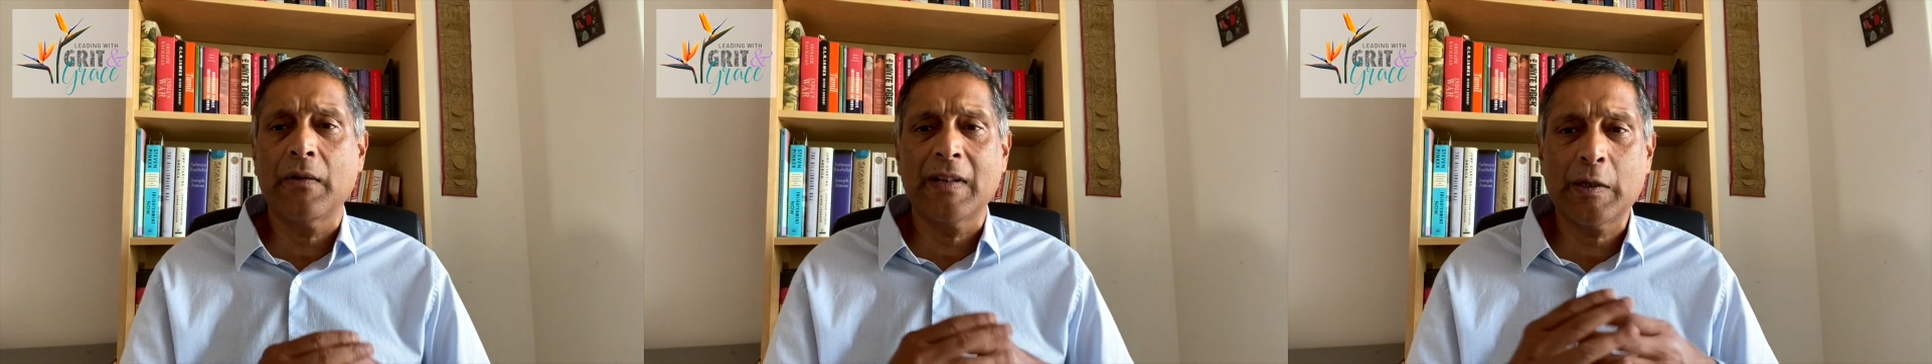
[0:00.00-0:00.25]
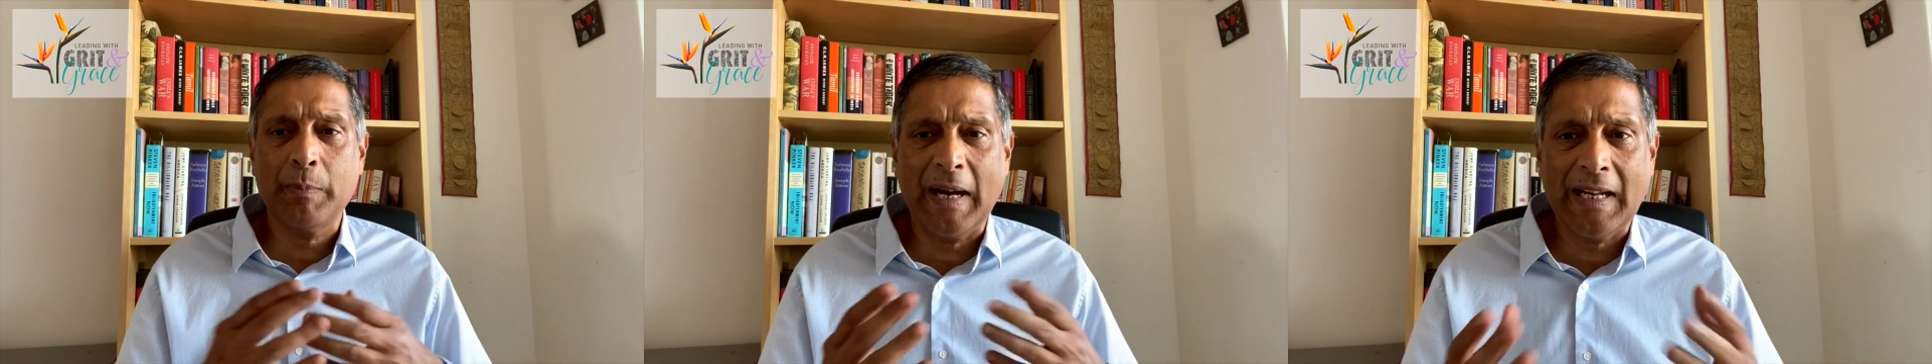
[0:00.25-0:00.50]

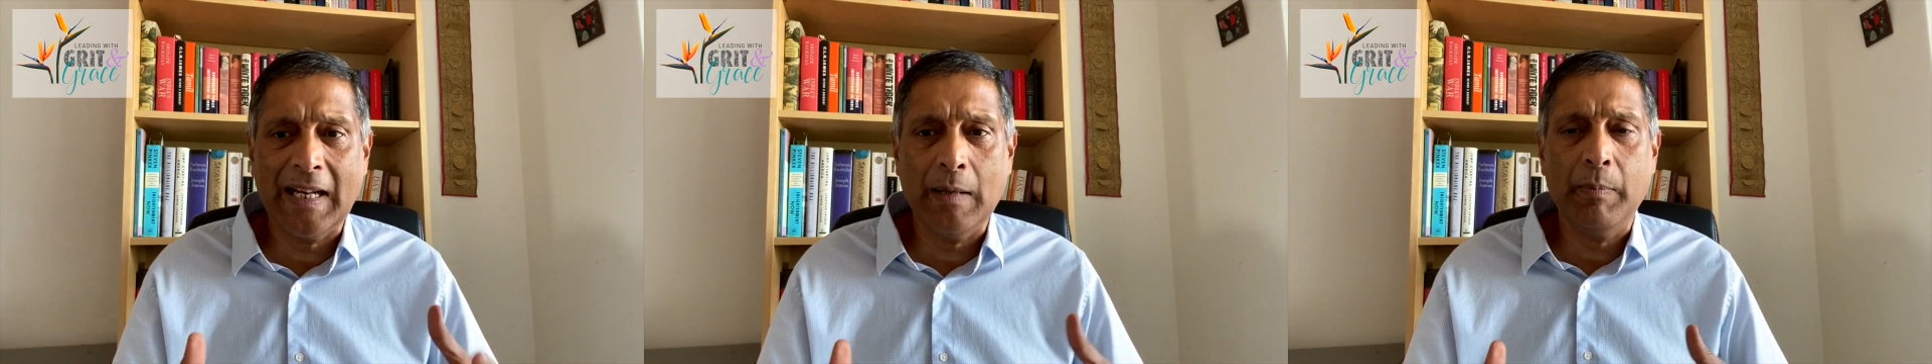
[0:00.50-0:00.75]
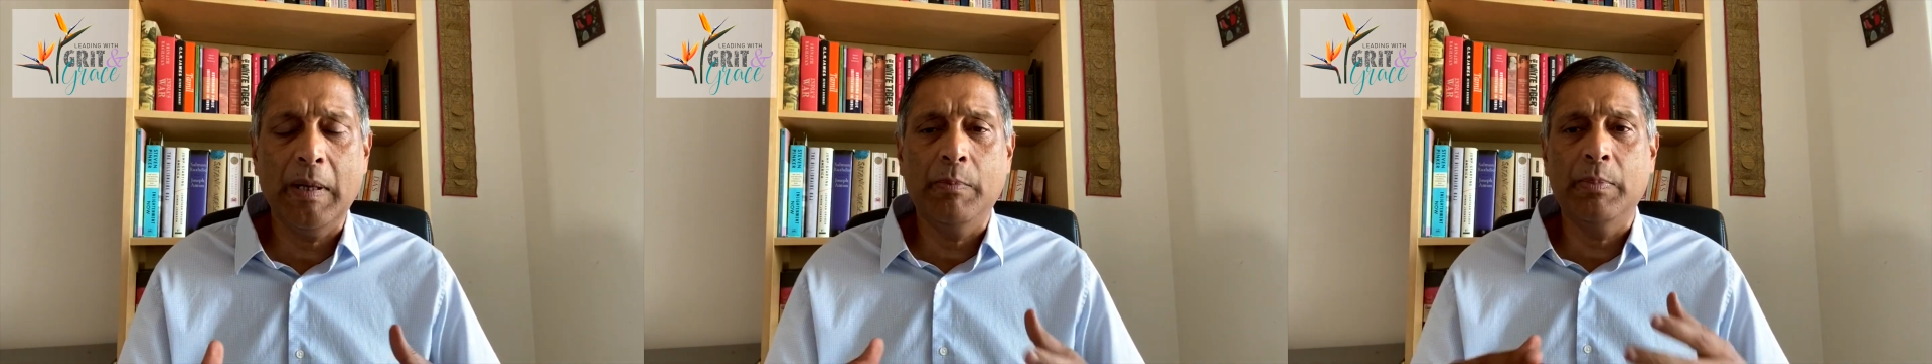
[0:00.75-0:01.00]
respecting
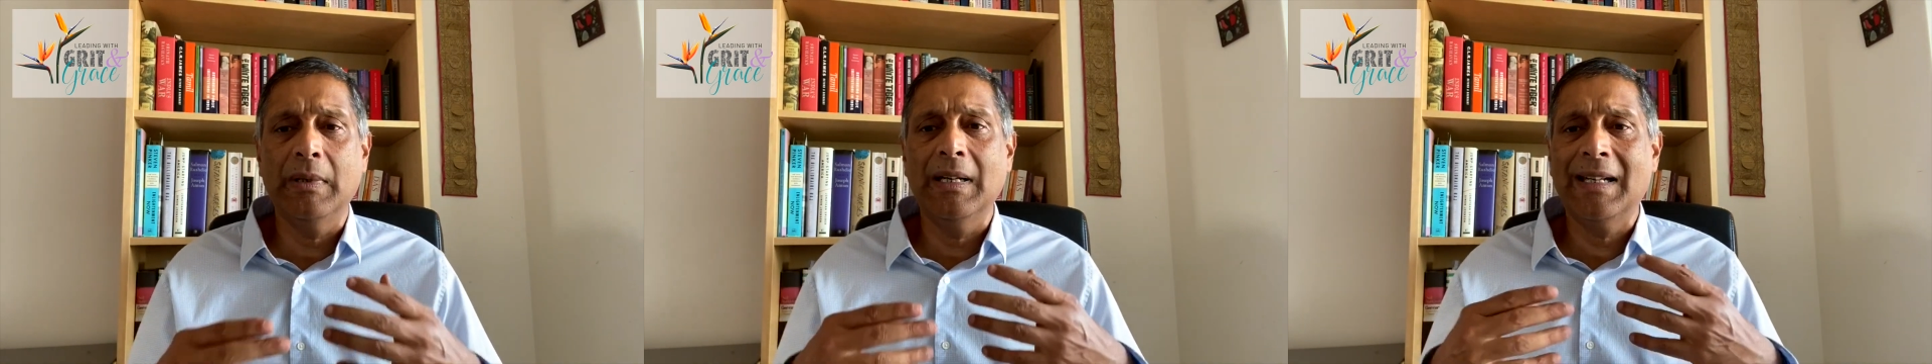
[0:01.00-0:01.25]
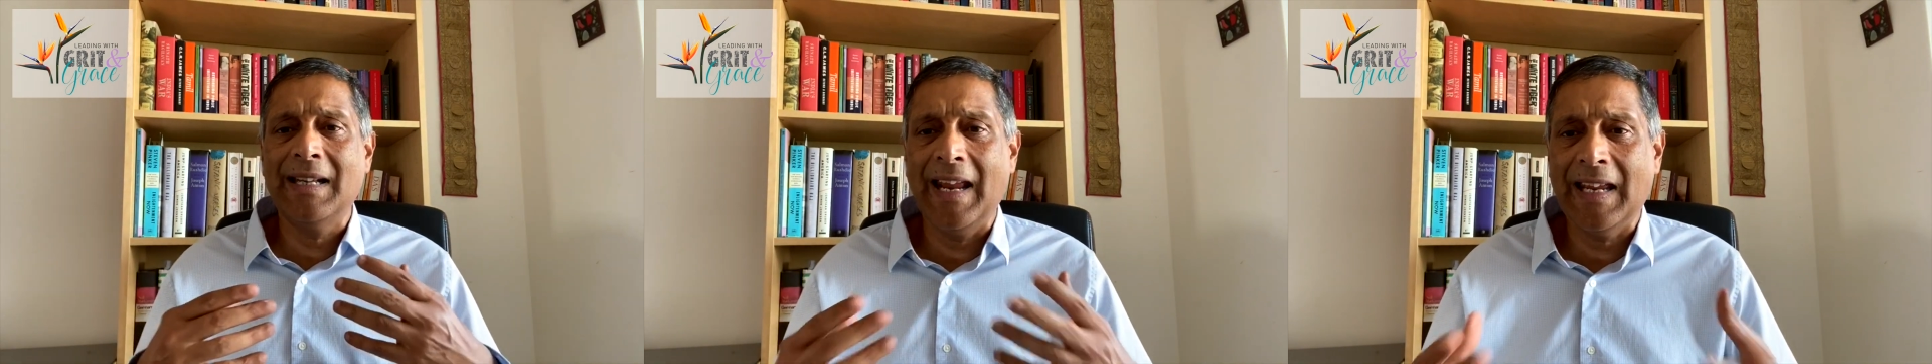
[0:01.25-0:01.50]
people,
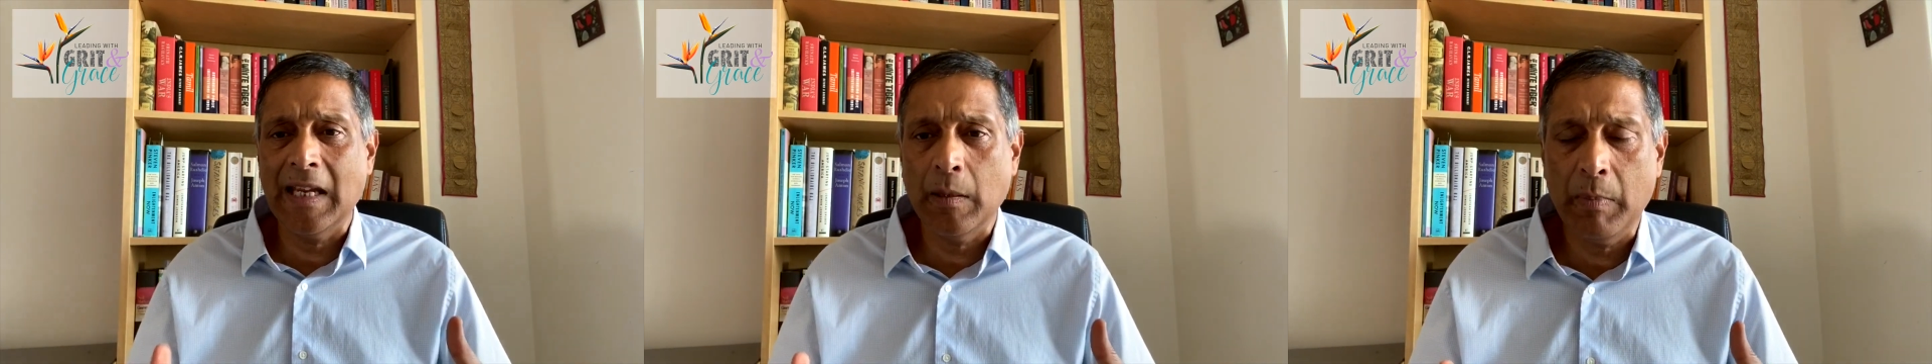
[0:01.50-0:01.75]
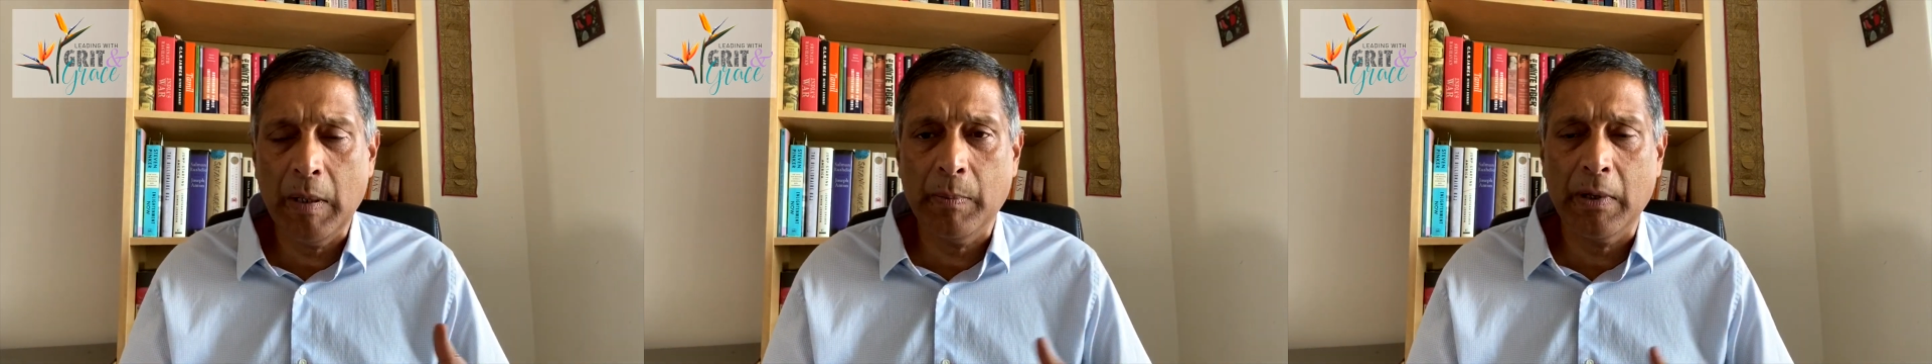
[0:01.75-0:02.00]
taking
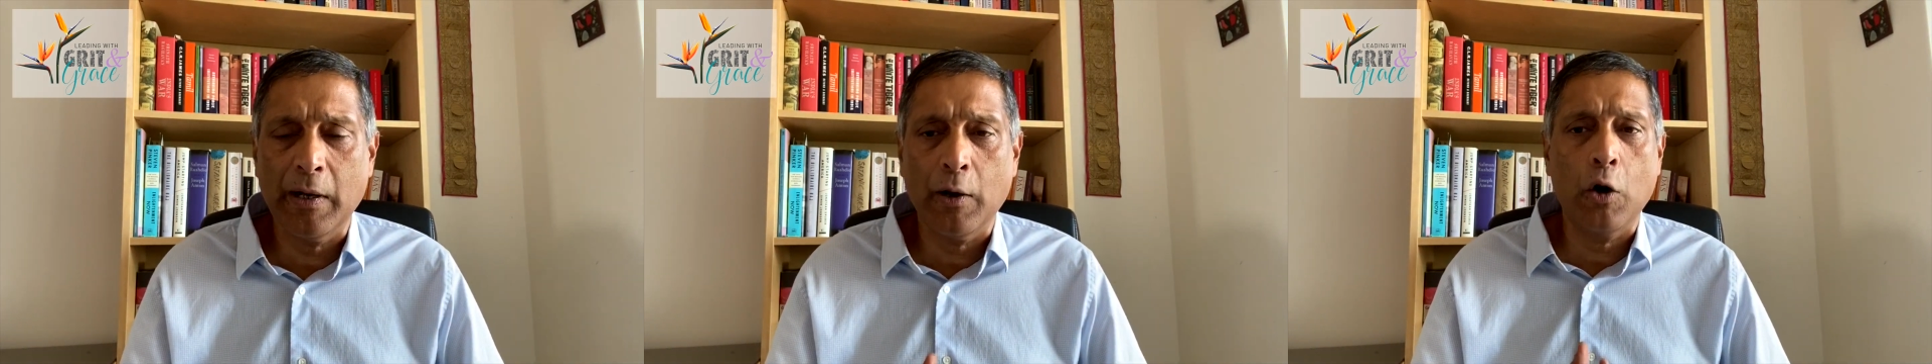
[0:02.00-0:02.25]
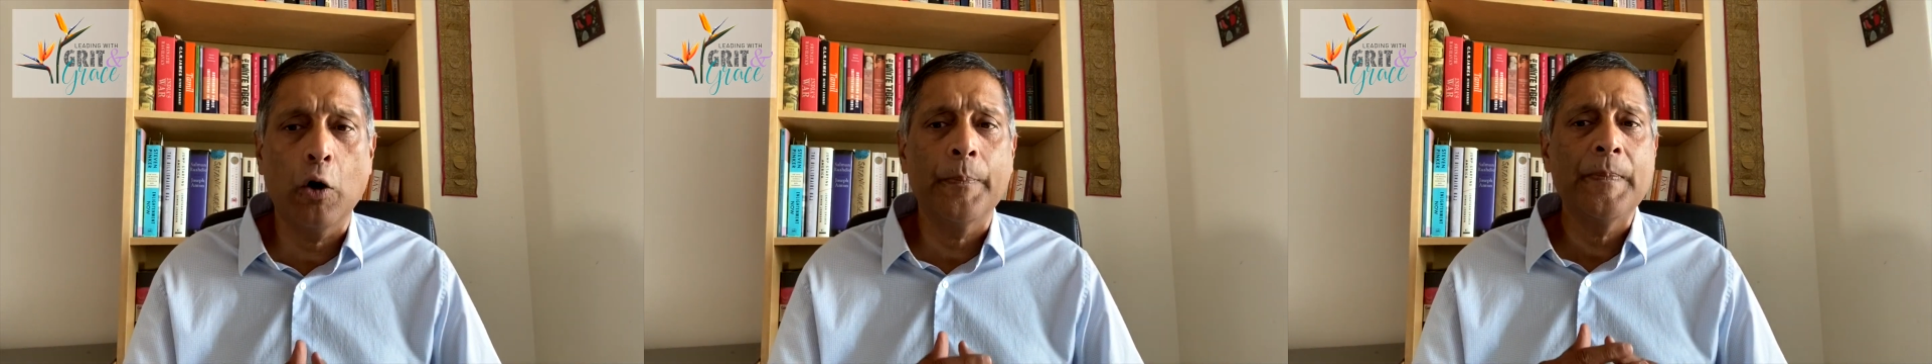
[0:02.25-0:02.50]
people
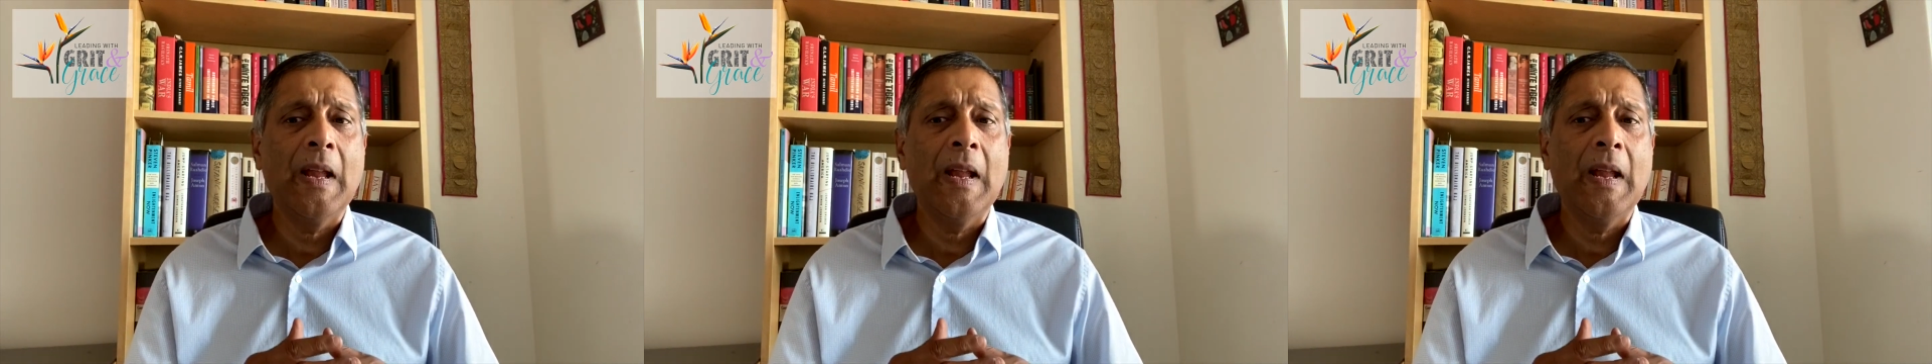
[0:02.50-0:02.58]
along,